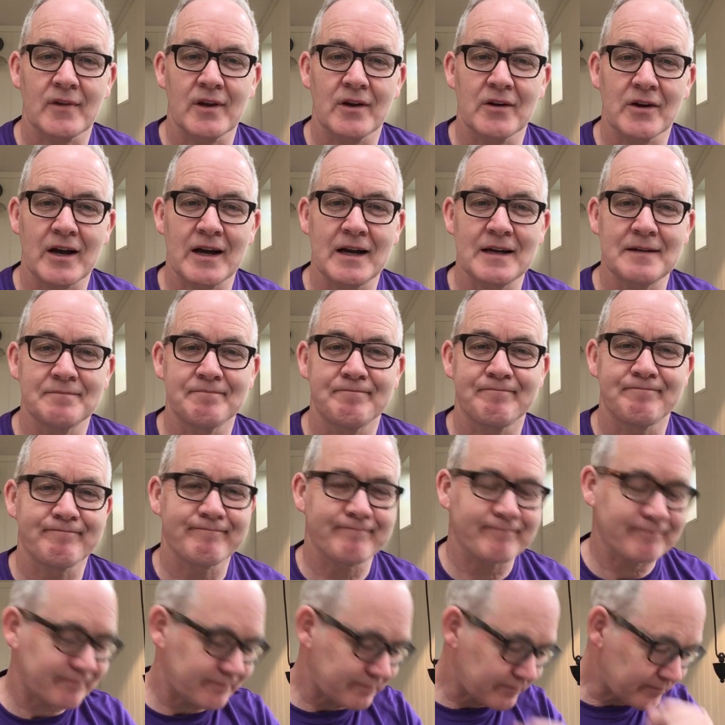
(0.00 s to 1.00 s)

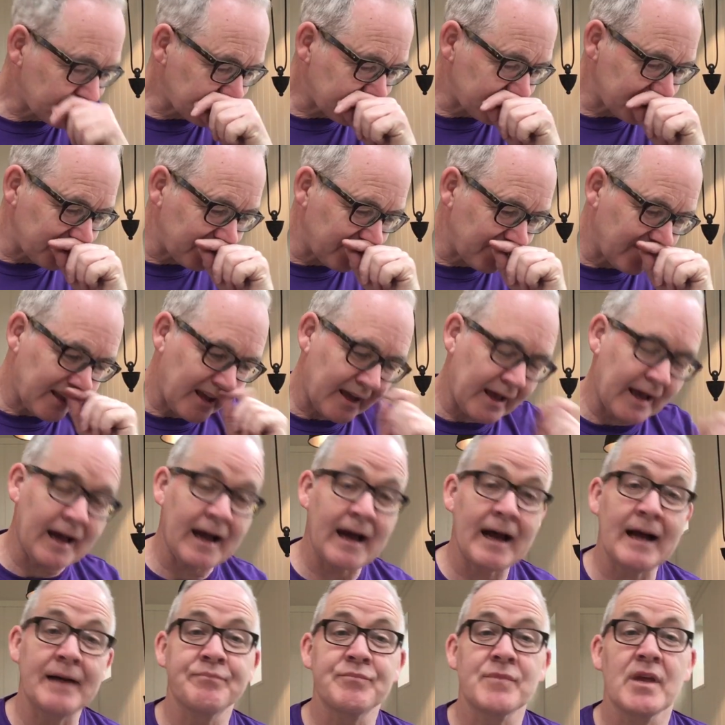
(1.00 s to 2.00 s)

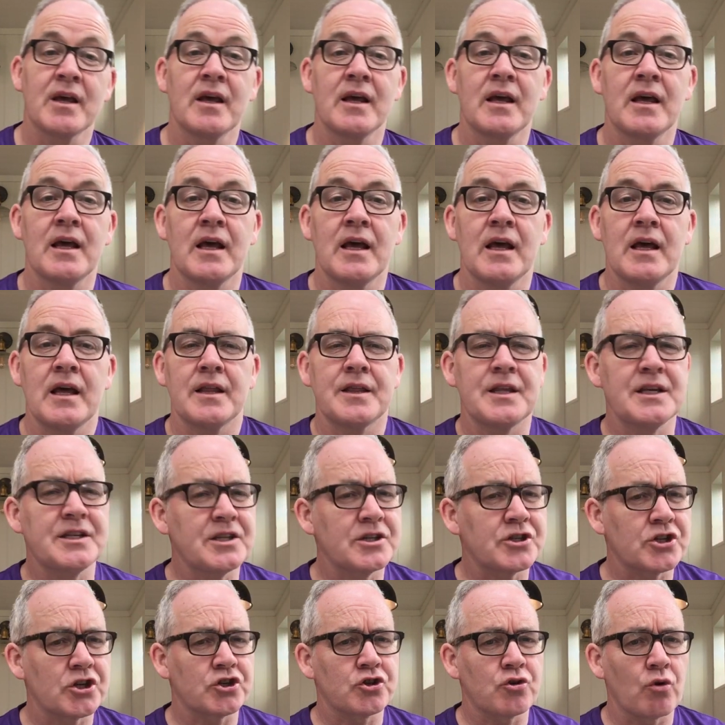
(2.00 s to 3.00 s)
Okay. This
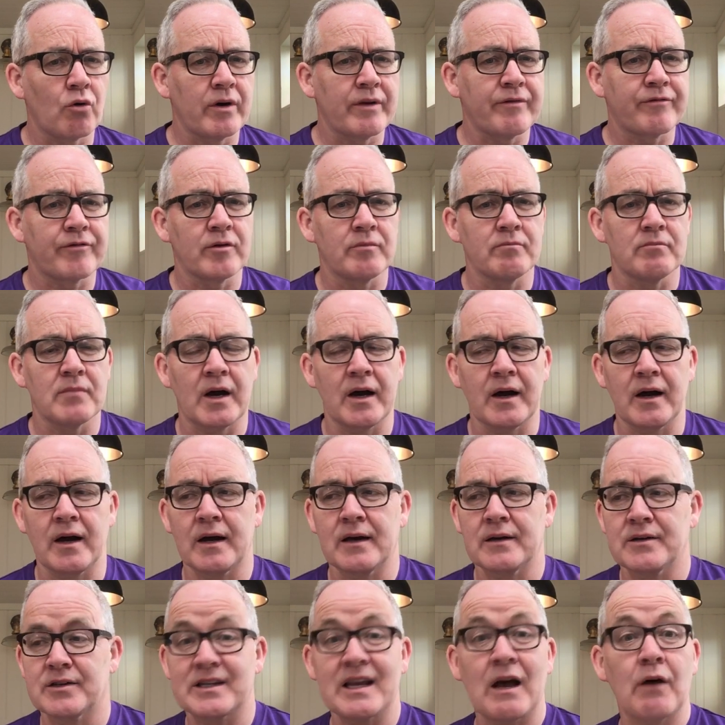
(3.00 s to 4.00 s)
is a story from
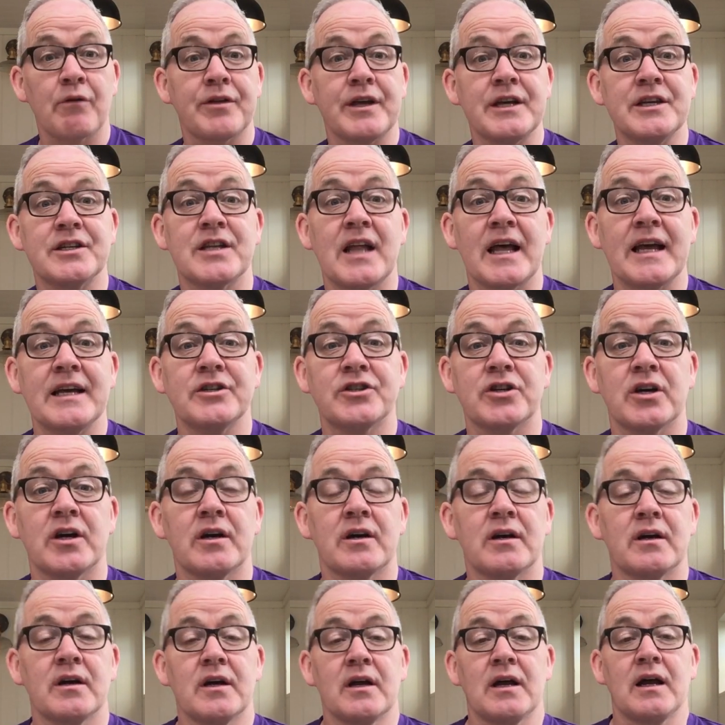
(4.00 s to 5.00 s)
Southeast Asia
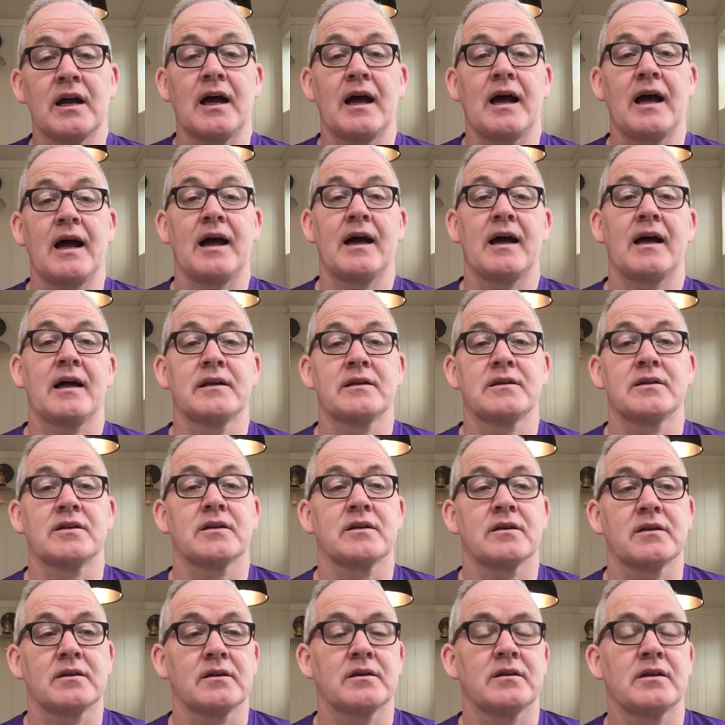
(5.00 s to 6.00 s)
and
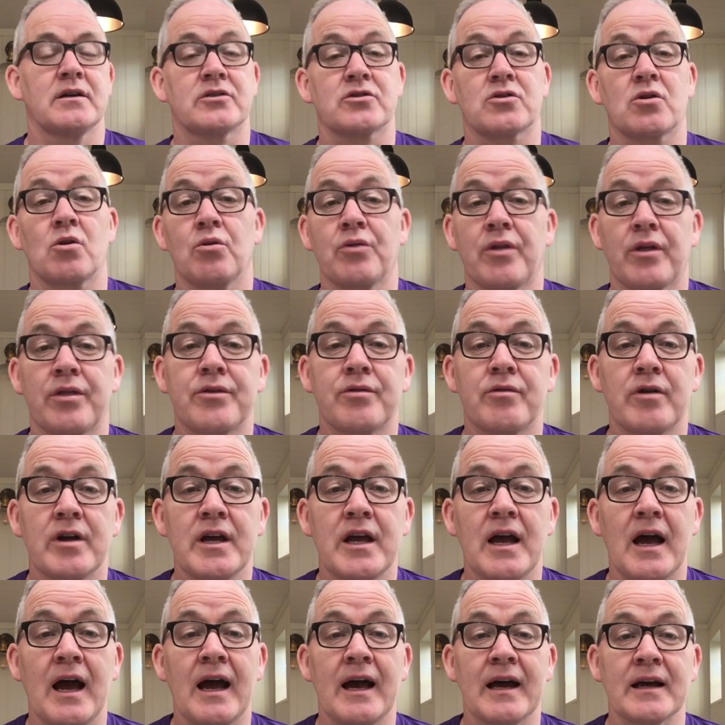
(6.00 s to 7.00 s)
it's called The
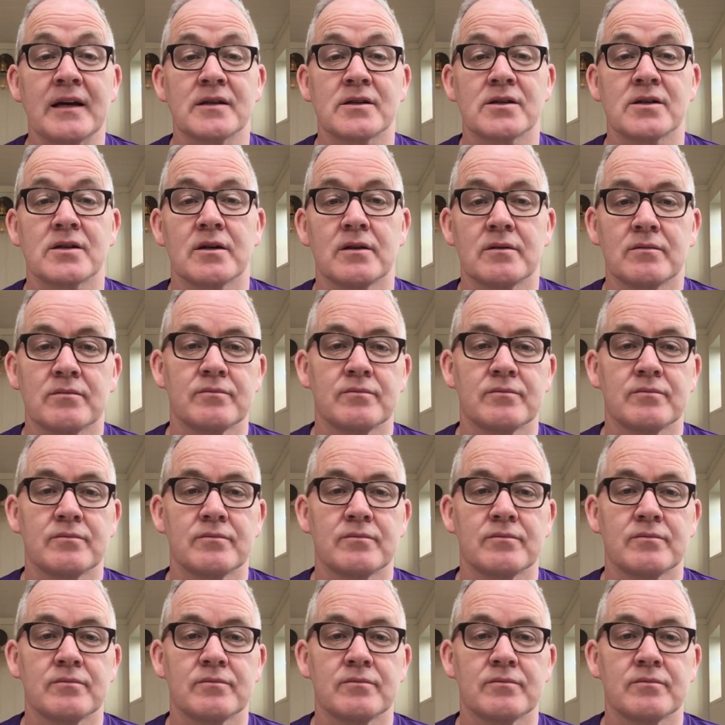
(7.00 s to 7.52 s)
Three Eggs.